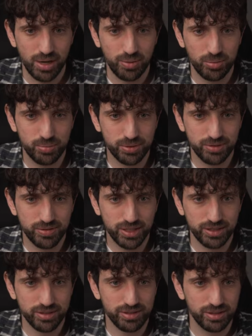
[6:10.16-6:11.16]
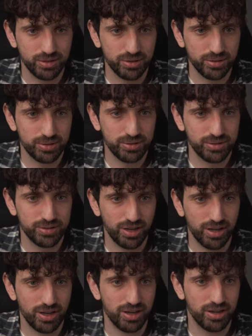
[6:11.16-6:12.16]
I will put that into
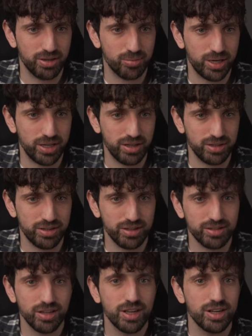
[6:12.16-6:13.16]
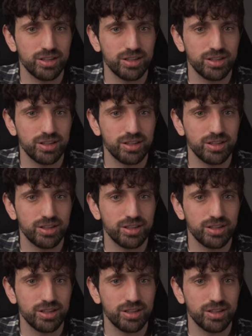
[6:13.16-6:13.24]
my index.